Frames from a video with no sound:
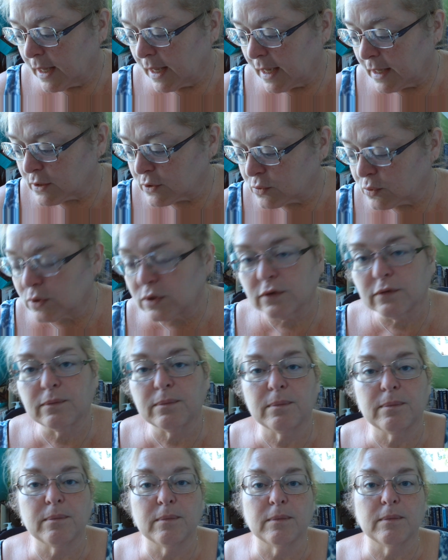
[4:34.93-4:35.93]
and sort of
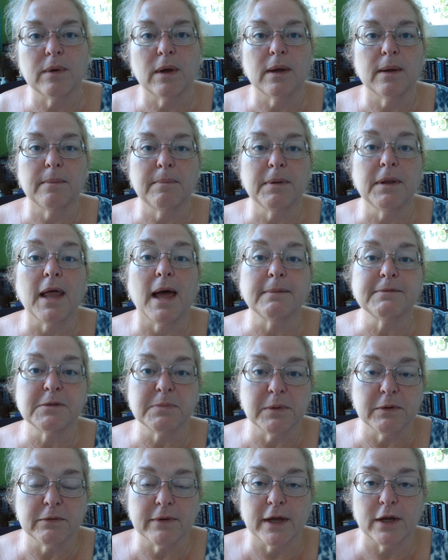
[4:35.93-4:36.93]
uh, plopped
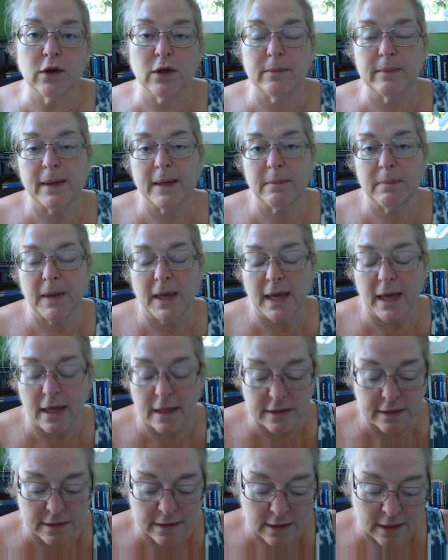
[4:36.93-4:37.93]
me right on my
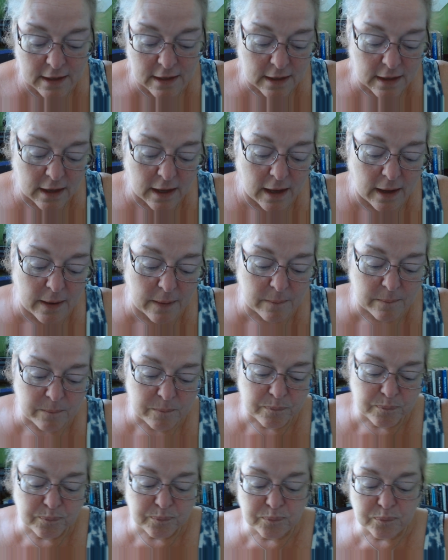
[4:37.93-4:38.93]
path. Um,
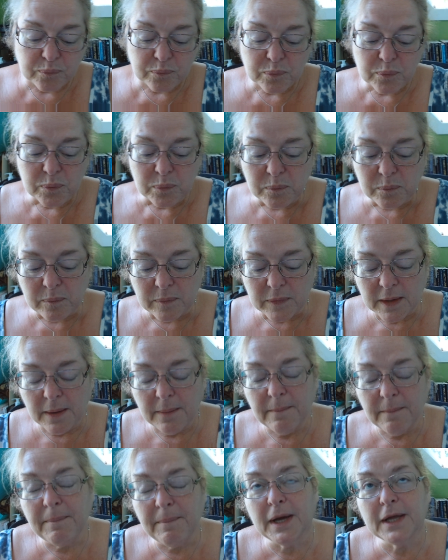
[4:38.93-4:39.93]

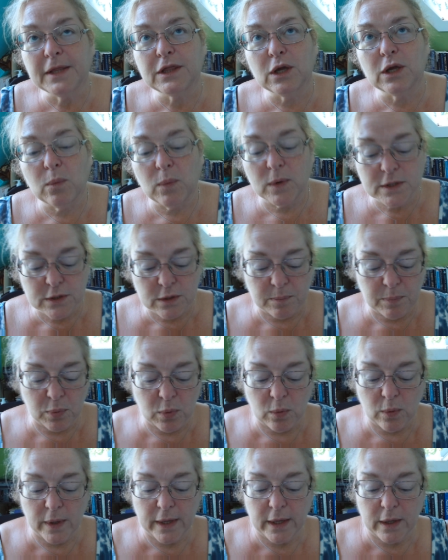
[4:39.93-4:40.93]
but there was a
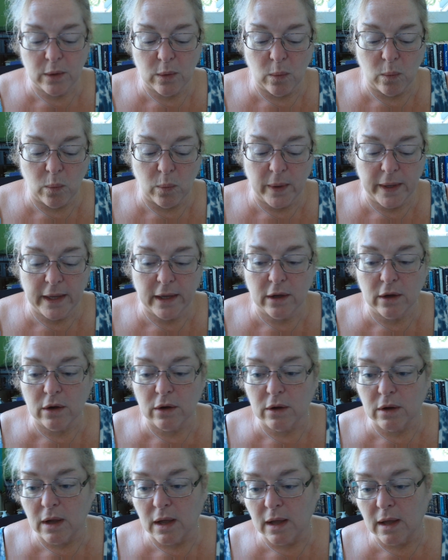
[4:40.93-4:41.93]
point
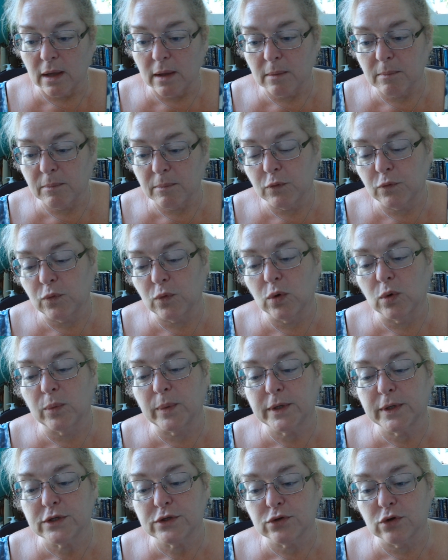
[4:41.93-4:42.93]
where uh, before
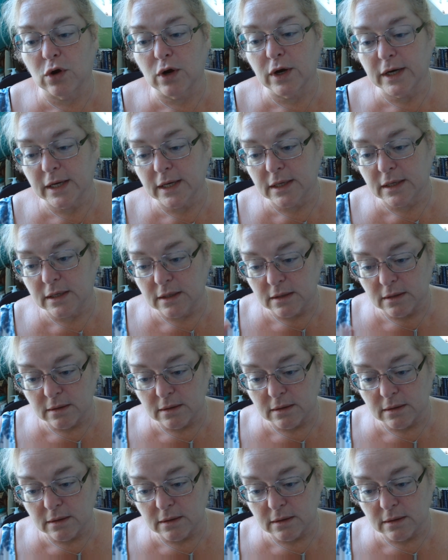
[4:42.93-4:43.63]
we started